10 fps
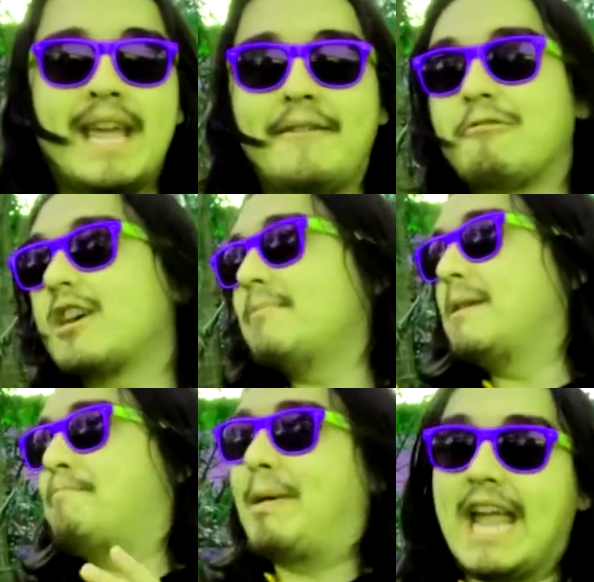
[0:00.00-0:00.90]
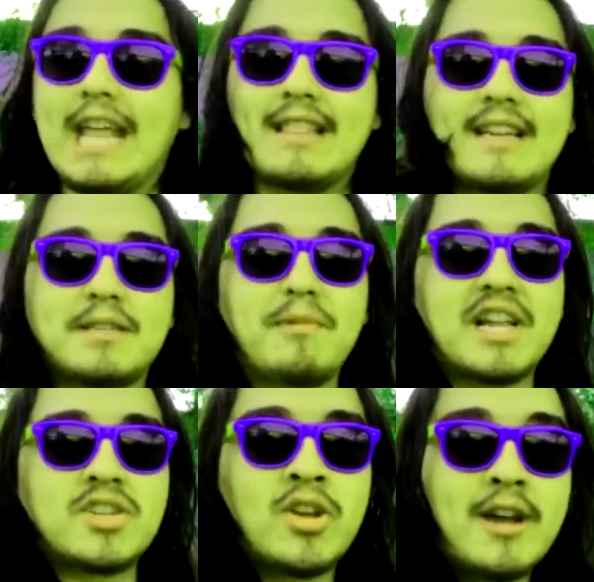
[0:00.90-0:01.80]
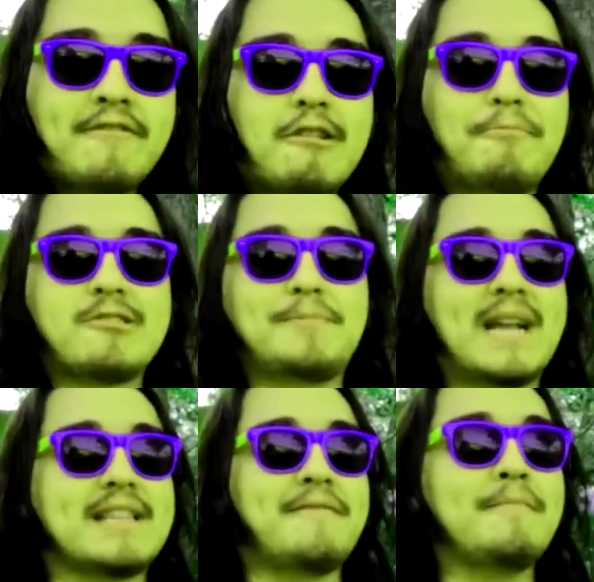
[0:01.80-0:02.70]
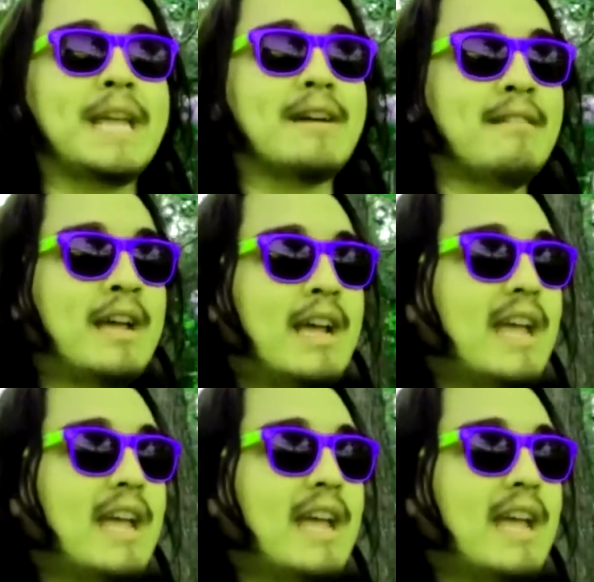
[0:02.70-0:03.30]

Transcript: if we're gonna be paying this much for a prospective meal,